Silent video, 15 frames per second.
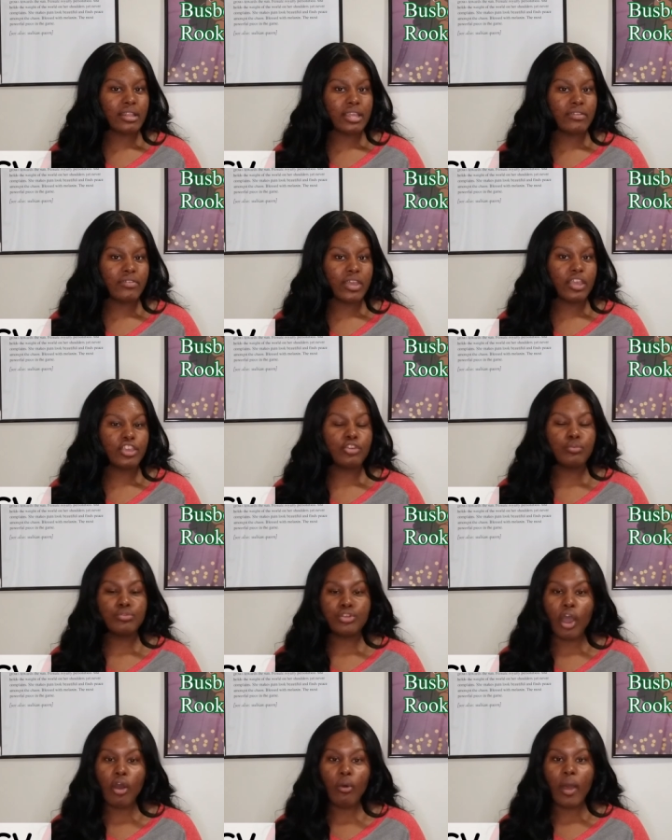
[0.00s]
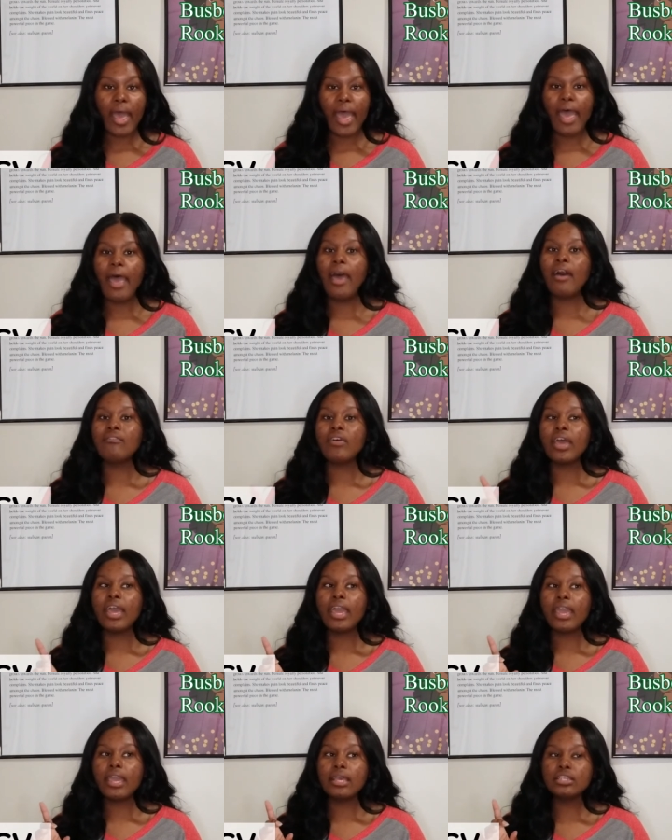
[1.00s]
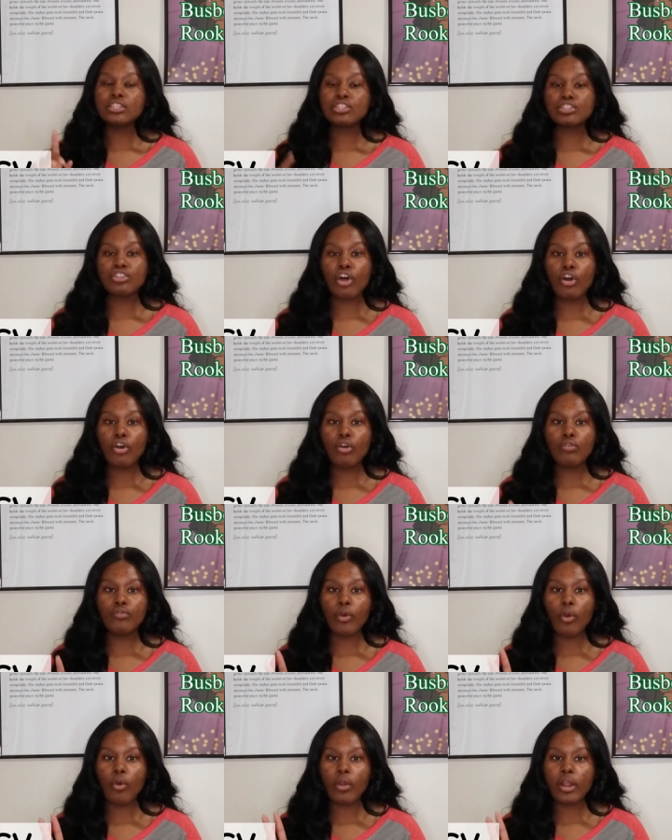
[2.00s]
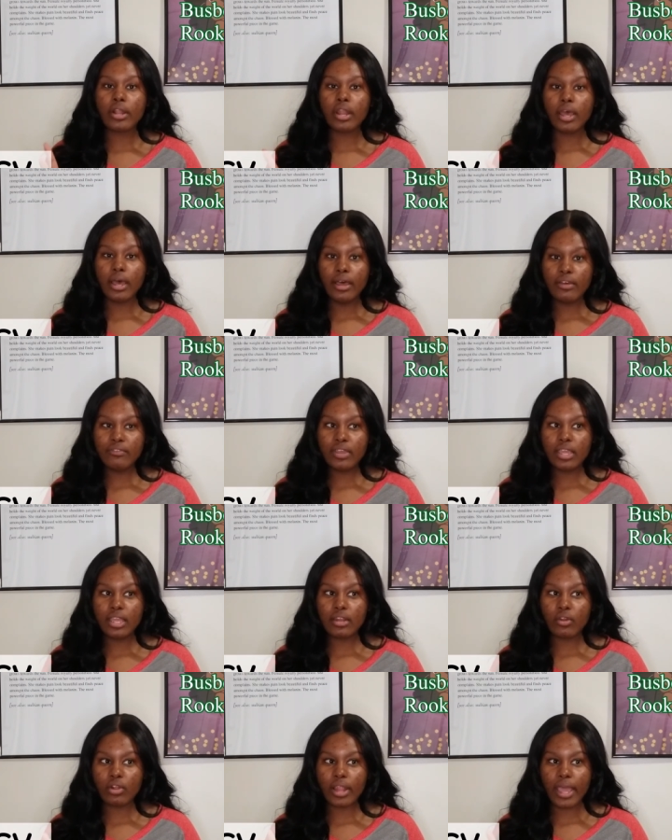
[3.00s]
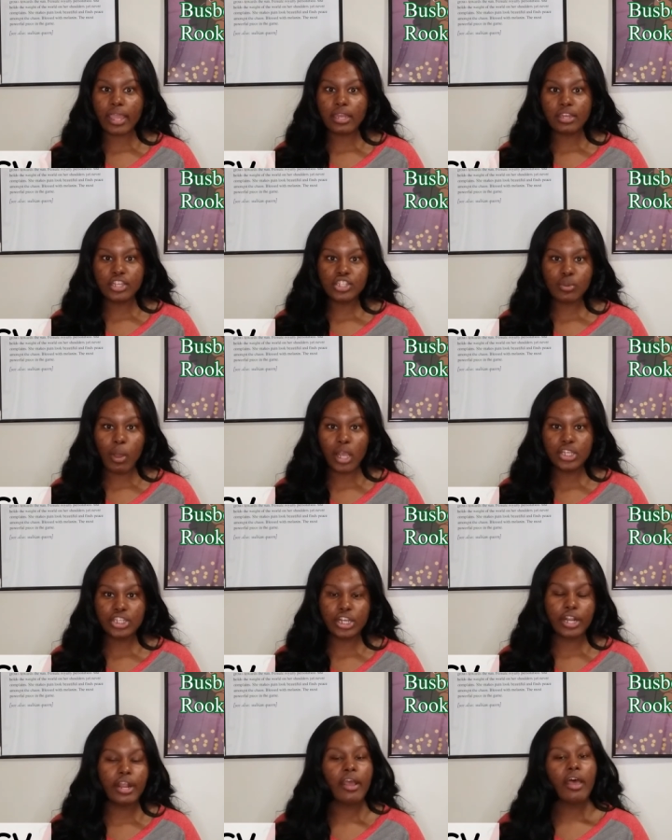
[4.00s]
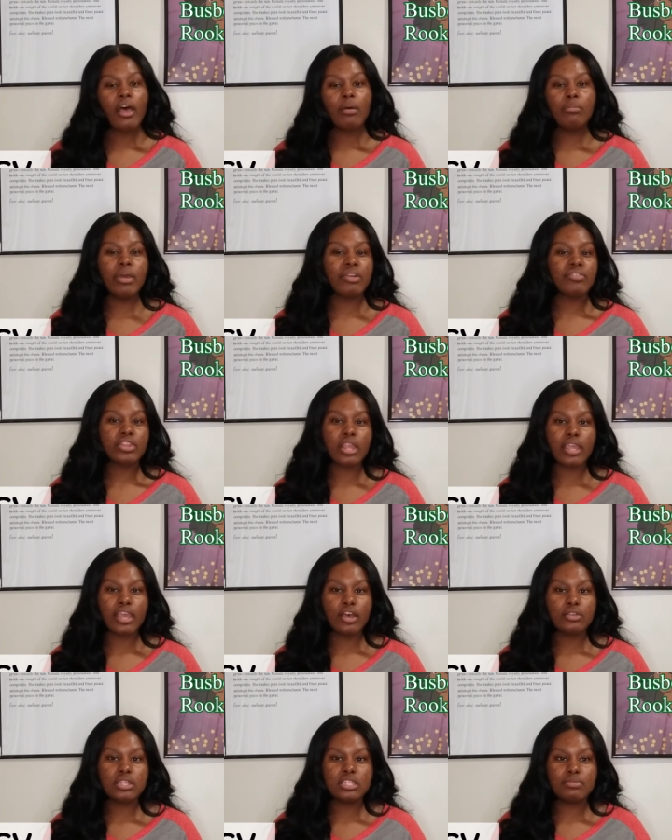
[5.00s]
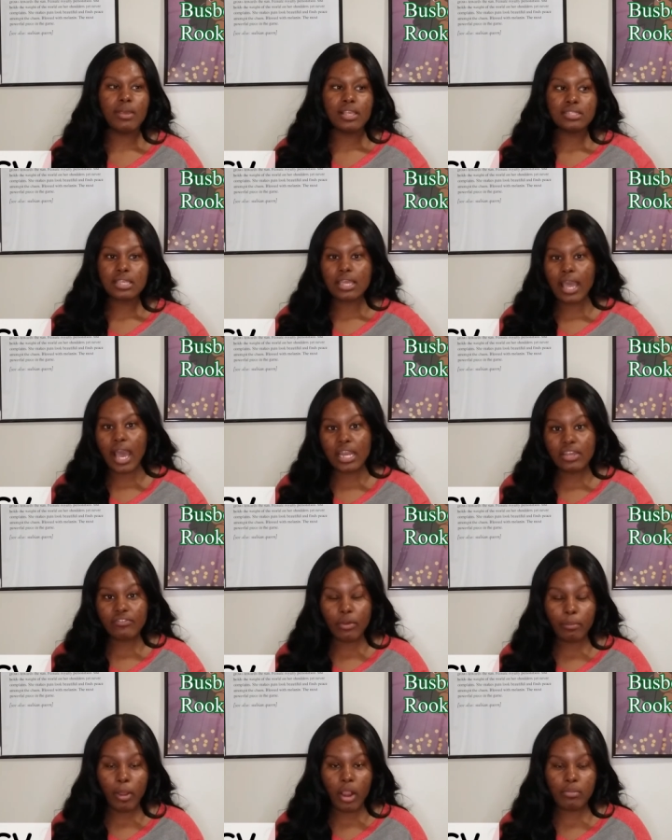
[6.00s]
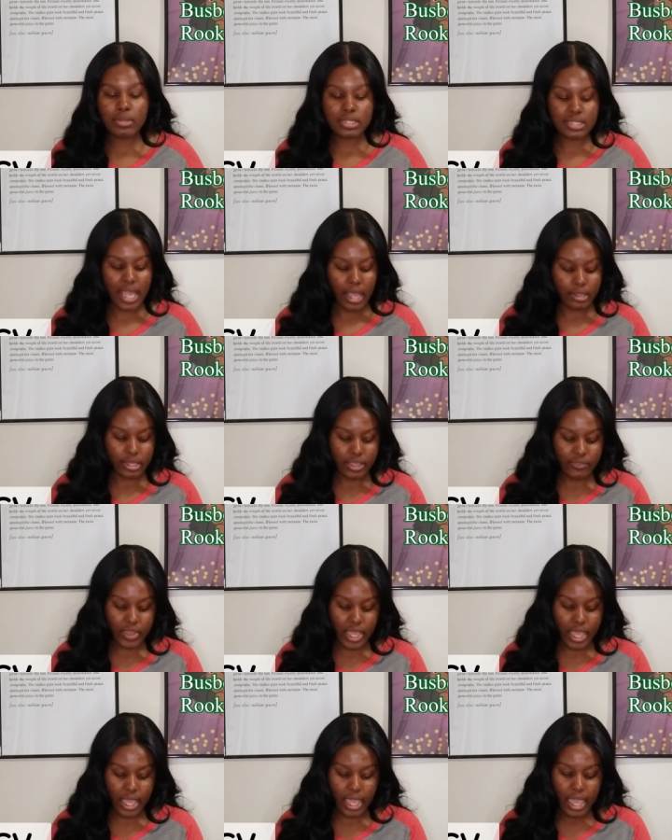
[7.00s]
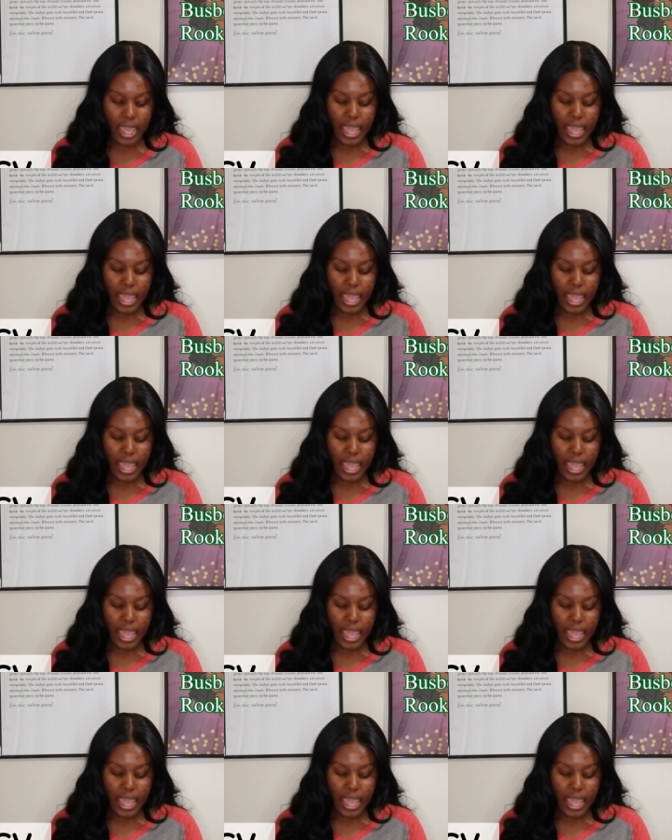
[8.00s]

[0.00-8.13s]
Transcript: living, you don't have a stove or an oven or like a dishwasher. But everything else is basically kind of apartment style living.